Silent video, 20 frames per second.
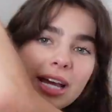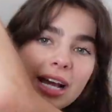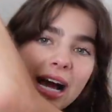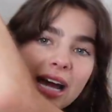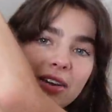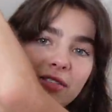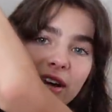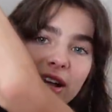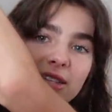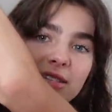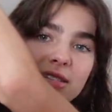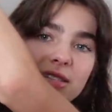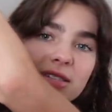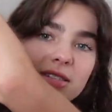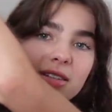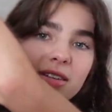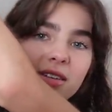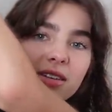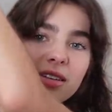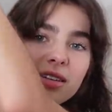It kind of
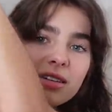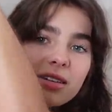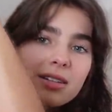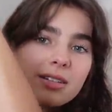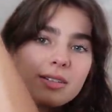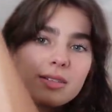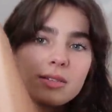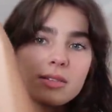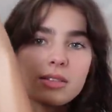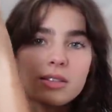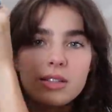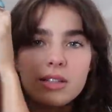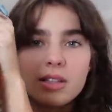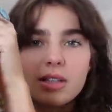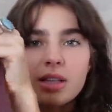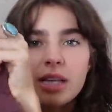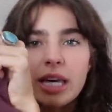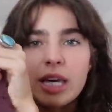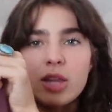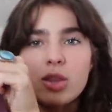has
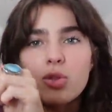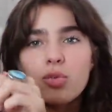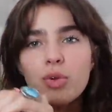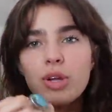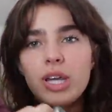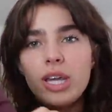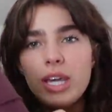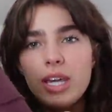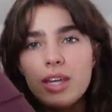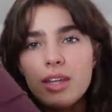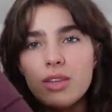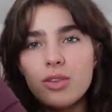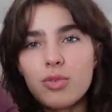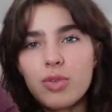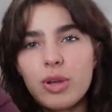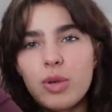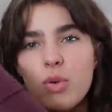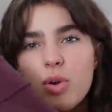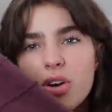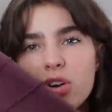like three
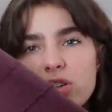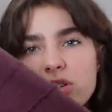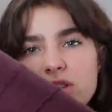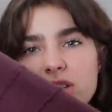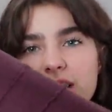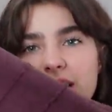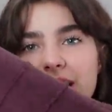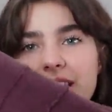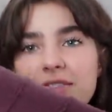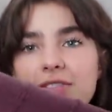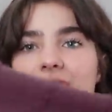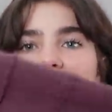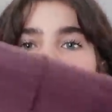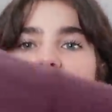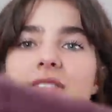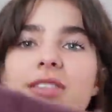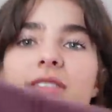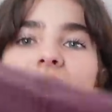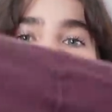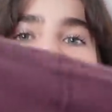three quarter
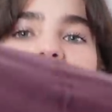sleeves.